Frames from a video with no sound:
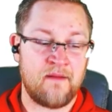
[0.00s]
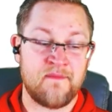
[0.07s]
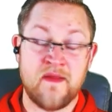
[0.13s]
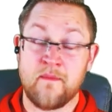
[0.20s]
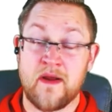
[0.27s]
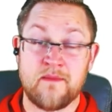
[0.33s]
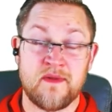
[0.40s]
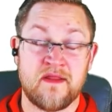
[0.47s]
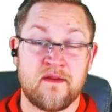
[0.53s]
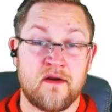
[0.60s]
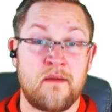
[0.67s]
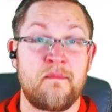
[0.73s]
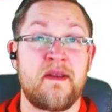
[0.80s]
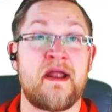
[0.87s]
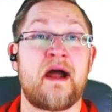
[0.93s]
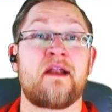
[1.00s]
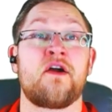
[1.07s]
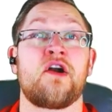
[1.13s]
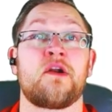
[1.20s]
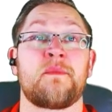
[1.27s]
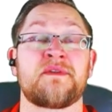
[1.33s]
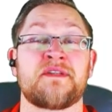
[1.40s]
They might be there. I'm not
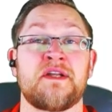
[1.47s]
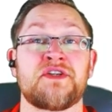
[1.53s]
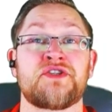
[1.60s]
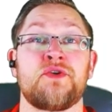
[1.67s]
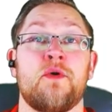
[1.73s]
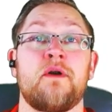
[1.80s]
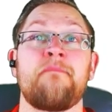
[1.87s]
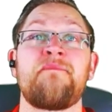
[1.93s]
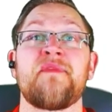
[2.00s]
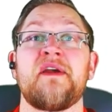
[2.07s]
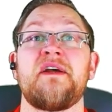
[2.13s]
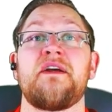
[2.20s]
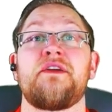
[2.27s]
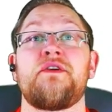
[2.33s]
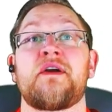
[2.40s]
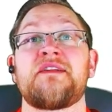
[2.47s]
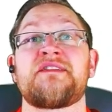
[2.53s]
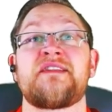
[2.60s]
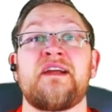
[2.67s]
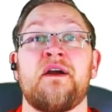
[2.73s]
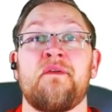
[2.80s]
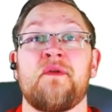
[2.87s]
100% sure. You can
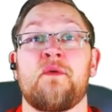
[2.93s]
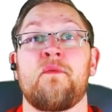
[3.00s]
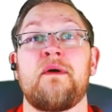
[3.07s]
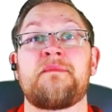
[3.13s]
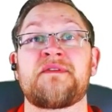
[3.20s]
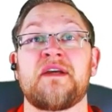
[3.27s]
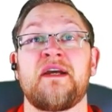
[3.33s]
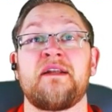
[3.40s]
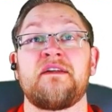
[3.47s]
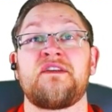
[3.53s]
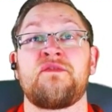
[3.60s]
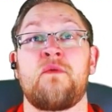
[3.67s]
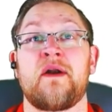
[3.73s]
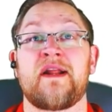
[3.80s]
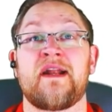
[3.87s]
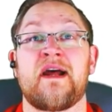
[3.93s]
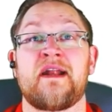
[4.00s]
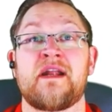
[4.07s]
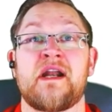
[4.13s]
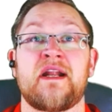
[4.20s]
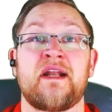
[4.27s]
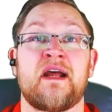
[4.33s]
see it on their website,
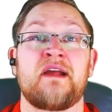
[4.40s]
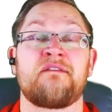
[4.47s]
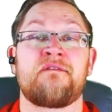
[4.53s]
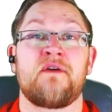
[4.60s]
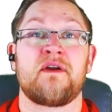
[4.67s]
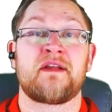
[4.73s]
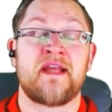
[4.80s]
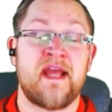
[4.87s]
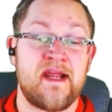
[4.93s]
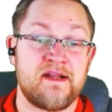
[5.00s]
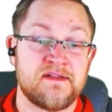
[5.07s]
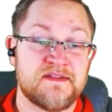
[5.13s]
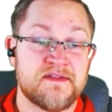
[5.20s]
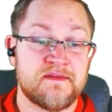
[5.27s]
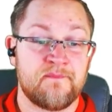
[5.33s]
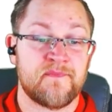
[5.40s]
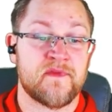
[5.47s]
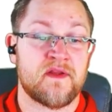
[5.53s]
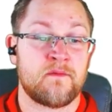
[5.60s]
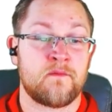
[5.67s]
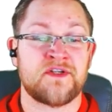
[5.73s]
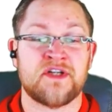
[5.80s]
$29.99 for a case,
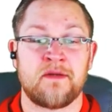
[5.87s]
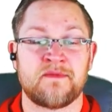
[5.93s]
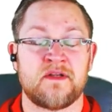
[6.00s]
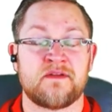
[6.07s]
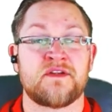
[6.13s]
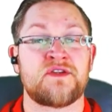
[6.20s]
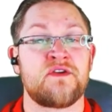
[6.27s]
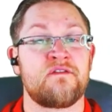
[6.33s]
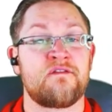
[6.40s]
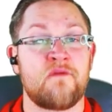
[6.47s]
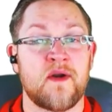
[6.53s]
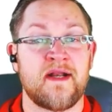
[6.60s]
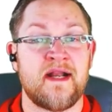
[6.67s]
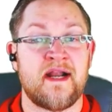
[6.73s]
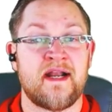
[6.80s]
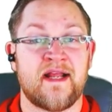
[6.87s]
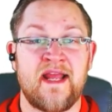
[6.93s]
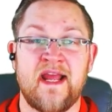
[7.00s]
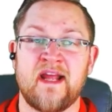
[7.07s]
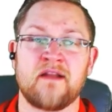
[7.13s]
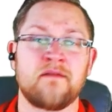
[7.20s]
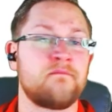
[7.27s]
which comes up to $2.49 a
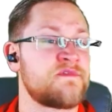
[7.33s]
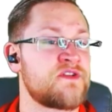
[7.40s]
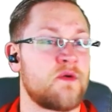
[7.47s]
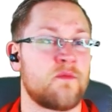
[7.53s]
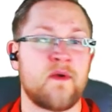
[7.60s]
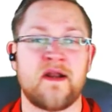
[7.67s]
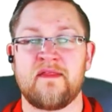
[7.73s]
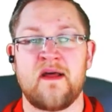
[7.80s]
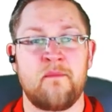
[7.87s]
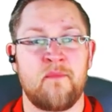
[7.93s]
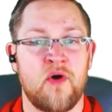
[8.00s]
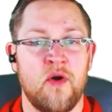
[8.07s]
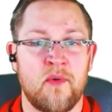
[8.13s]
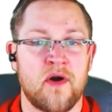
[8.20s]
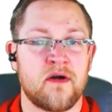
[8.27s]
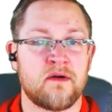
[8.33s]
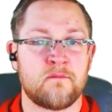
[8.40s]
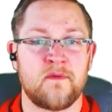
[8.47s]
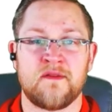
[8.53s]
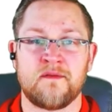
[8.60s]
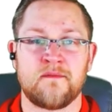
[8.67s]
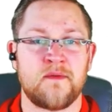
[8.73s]
can. So right in that ballpark
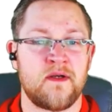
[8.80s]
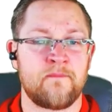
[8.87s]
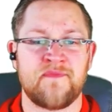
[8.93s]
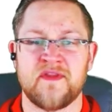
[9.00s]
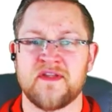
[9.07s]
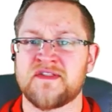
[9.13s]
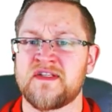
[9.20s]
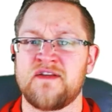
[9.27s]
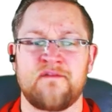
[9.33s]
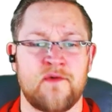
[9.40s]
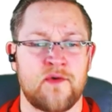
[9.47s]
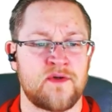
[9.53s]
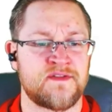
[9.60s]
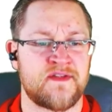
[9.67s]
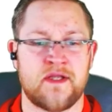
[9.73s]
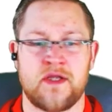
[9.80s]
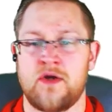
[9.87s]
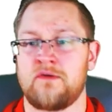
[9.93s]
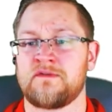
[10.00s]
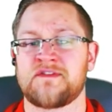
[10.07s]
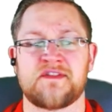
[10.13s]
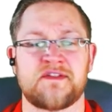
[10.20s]
with the C4s, the
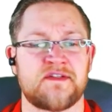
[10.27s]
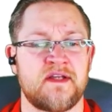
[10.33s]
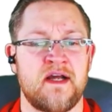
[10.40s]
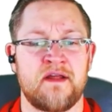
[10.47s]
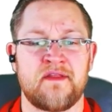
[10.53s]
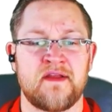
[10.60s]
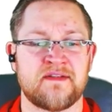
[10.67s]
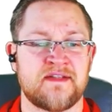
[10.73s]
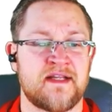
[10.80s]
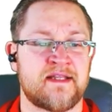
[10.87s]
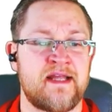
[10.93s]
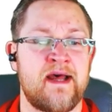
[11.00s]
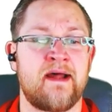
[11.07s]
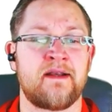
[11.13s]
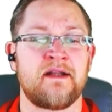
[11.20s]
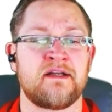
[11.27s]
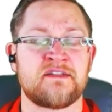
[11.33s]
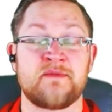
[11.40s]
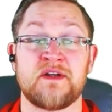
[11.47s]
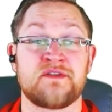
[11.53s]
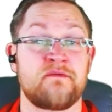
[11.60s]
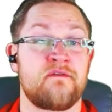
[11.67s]
Ghosts, things like that.
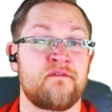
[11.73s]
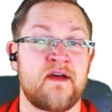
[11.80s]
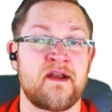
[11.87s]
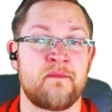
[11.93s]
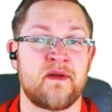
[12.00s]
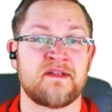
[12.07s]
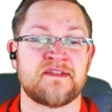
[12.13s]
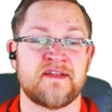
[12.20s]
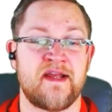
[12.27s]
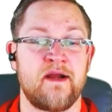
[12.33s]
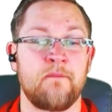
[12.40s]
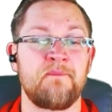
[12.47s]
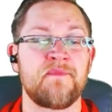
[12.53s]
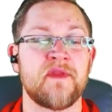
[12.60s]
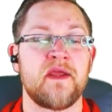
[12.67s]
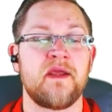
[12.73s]
Especially if you find them on sale.